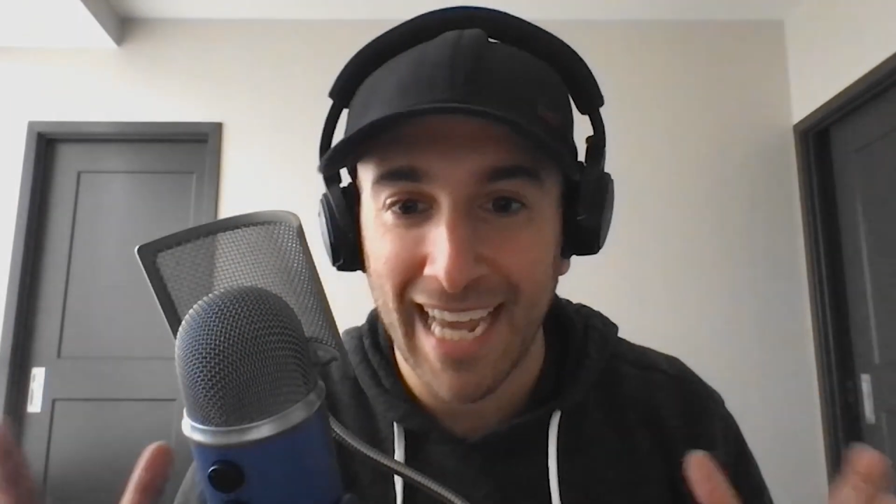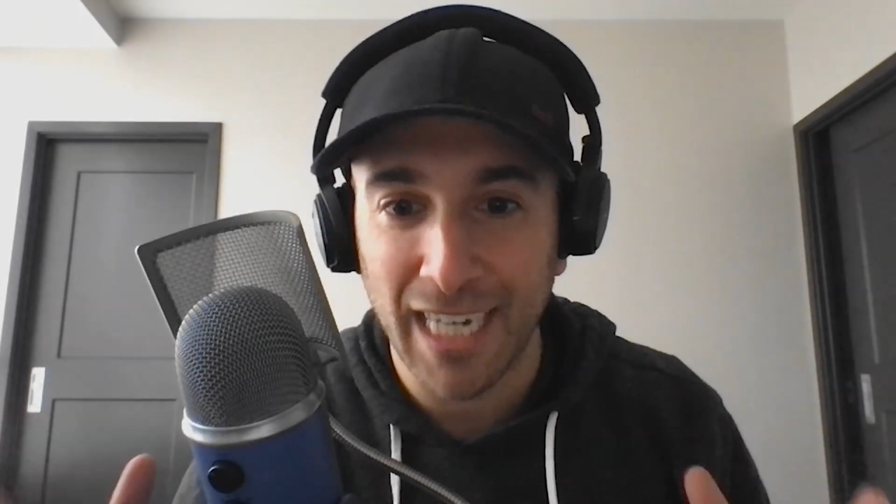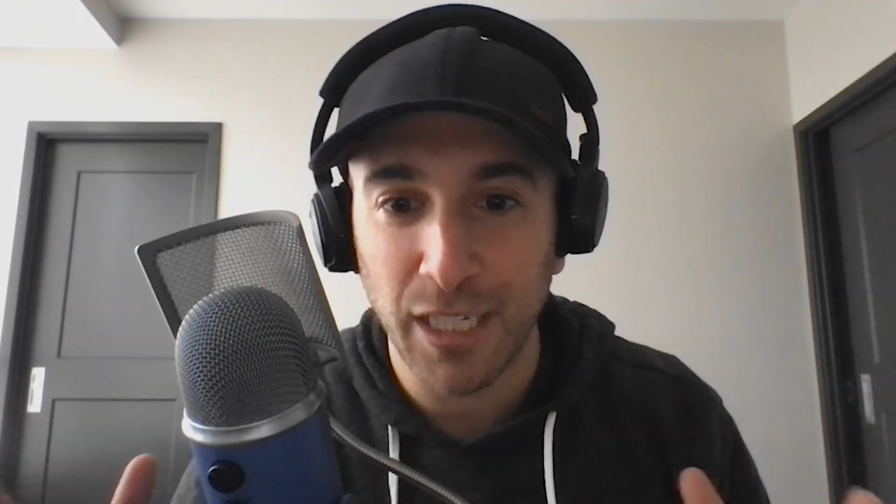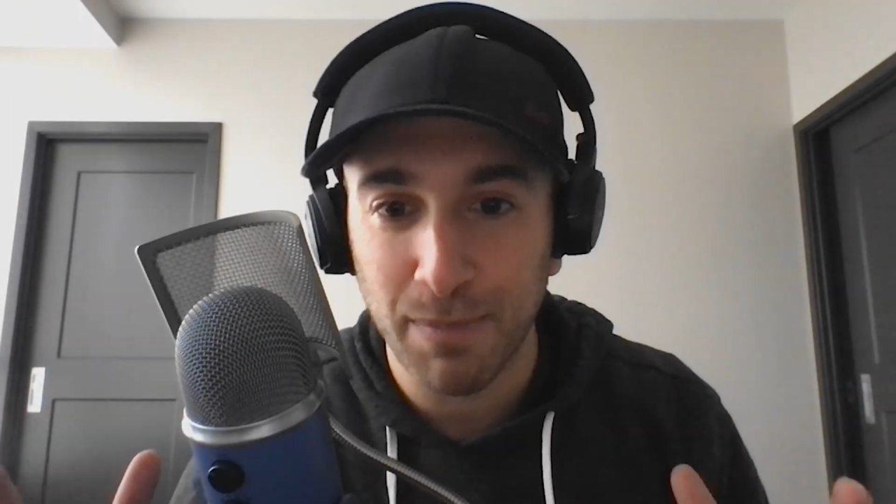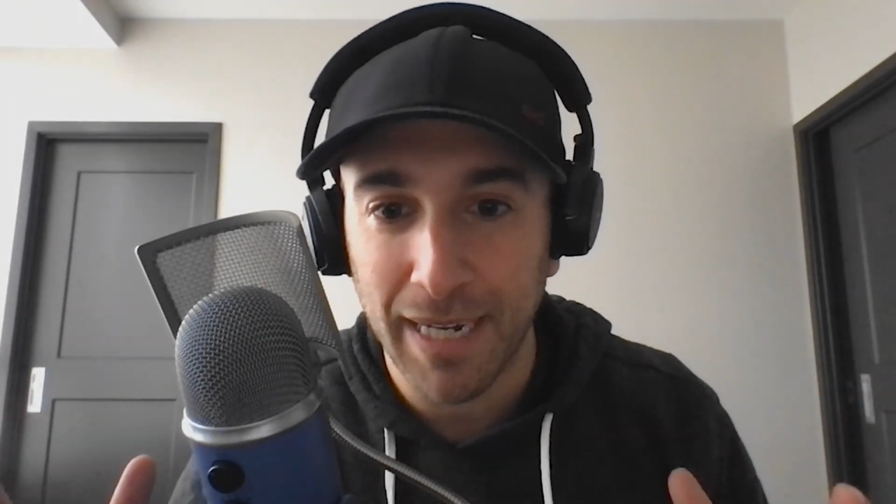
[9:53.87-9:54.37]

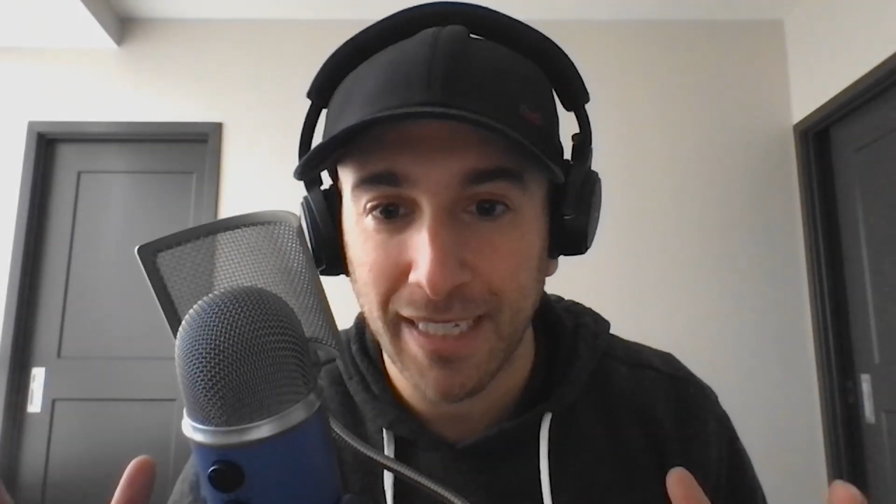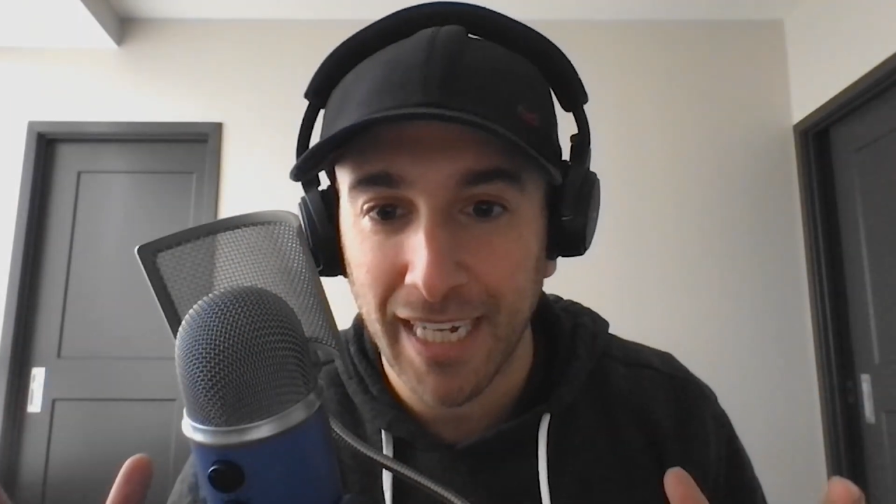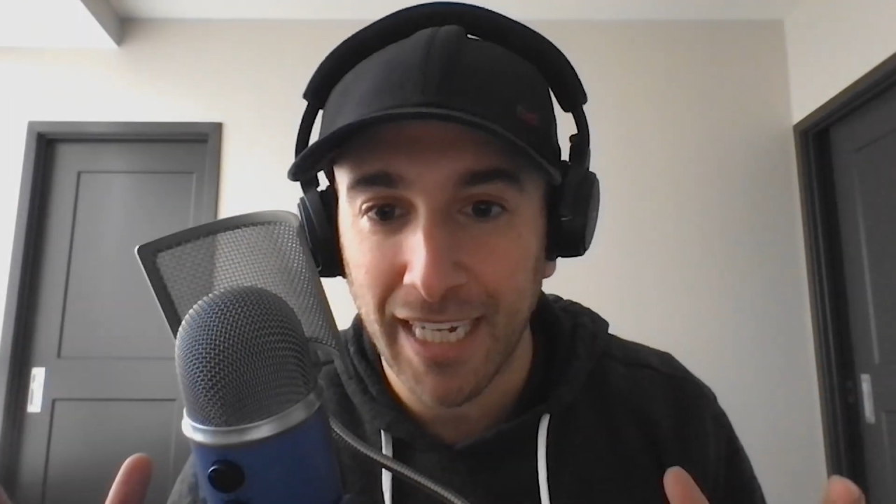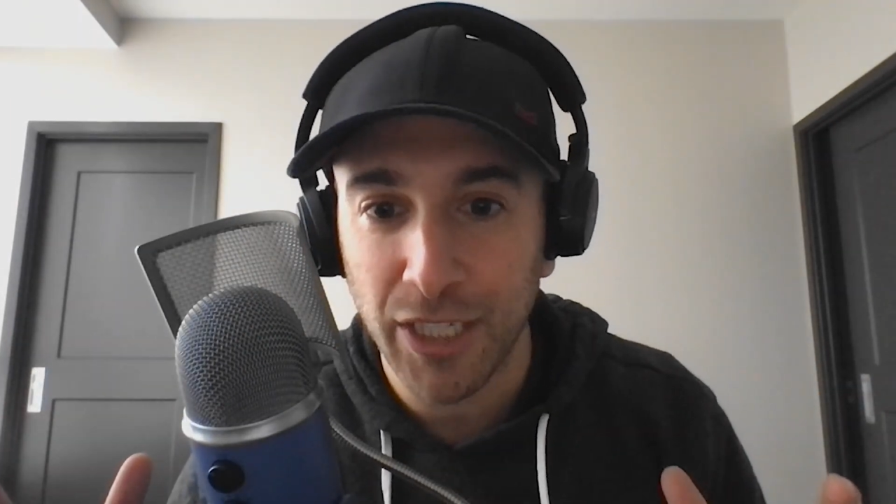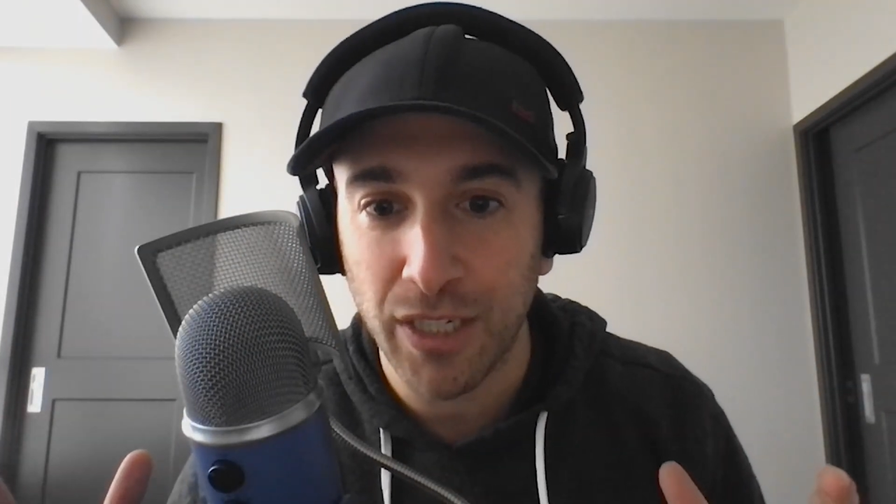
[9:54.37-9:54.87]

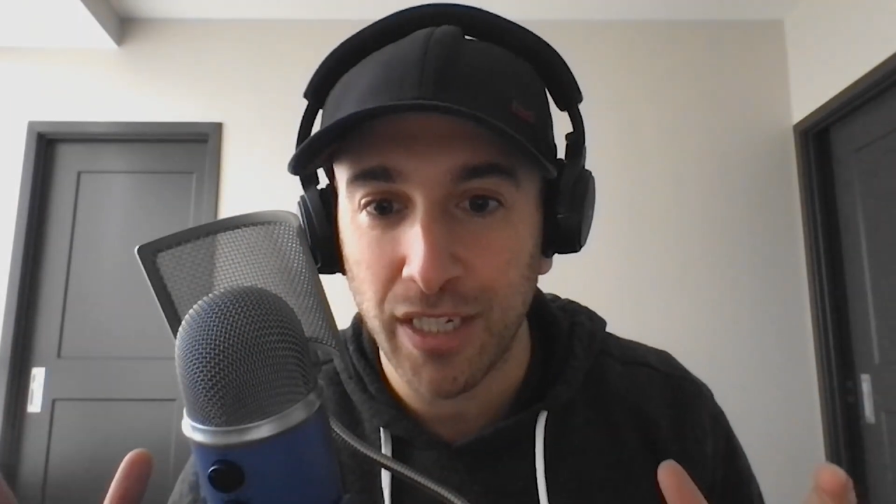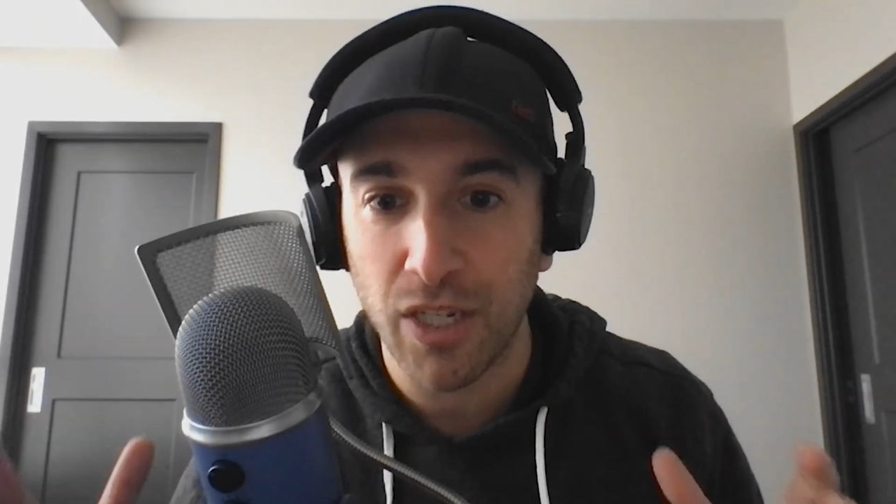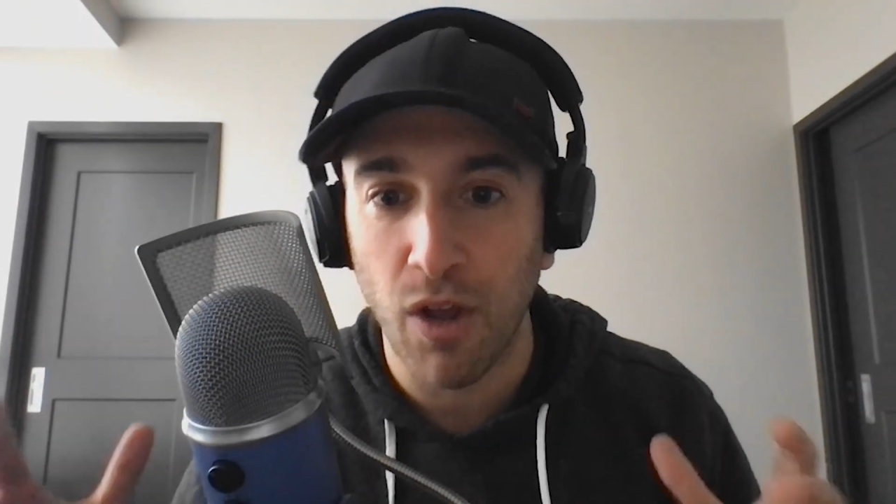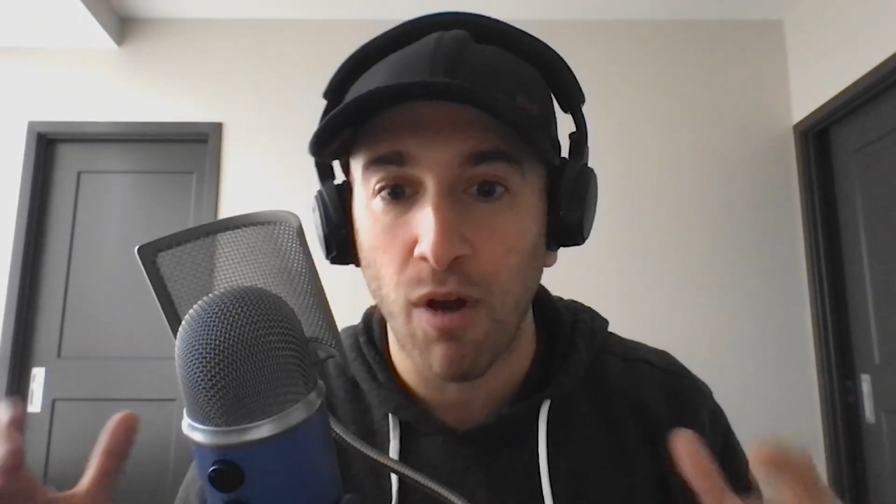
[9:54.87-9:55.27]
expectations